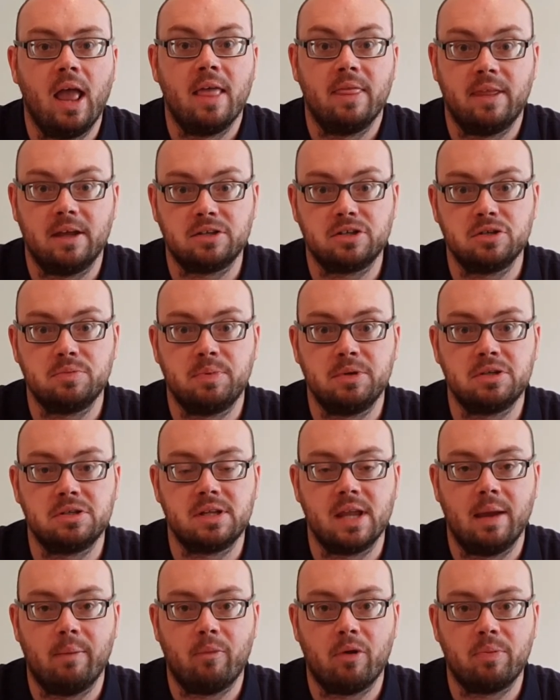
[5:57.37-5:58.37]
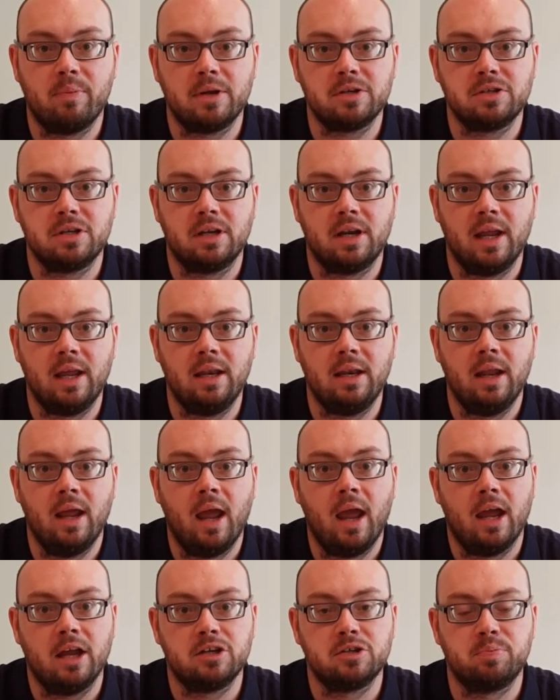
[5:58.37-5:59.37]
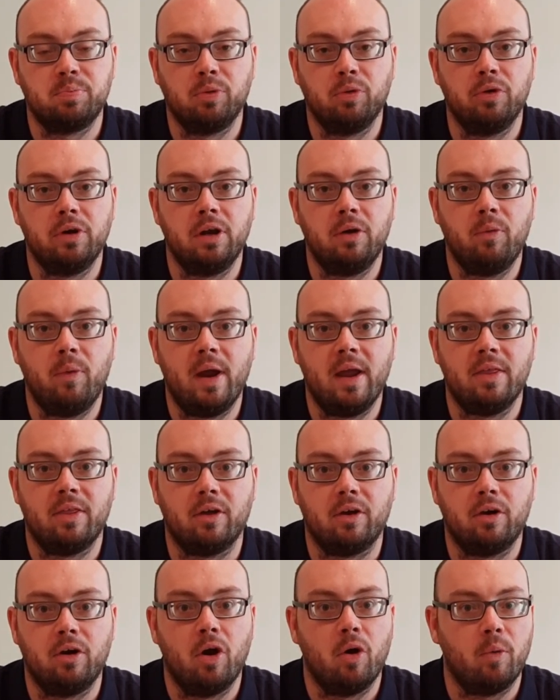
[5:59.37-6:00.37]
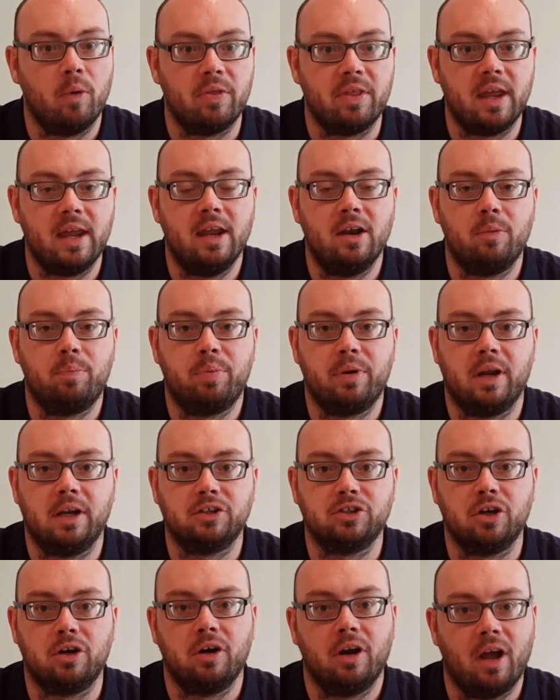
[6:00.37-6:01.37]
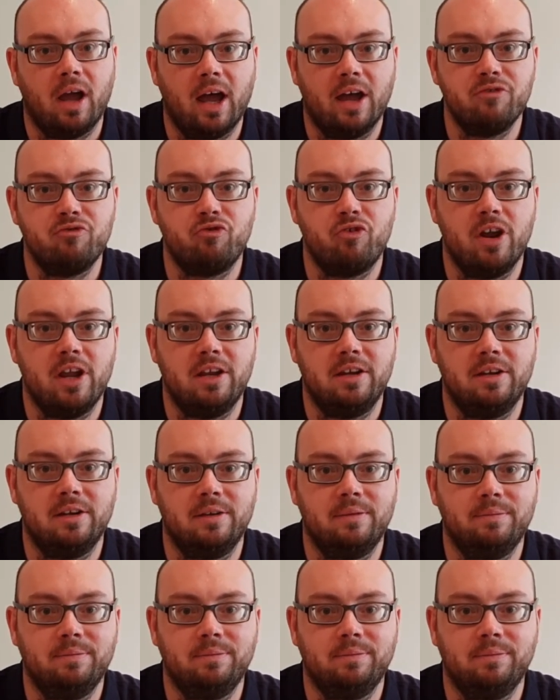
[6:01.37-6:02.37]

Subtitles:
This has been STEM with Mr. N, exploring weather with air pressure and rain.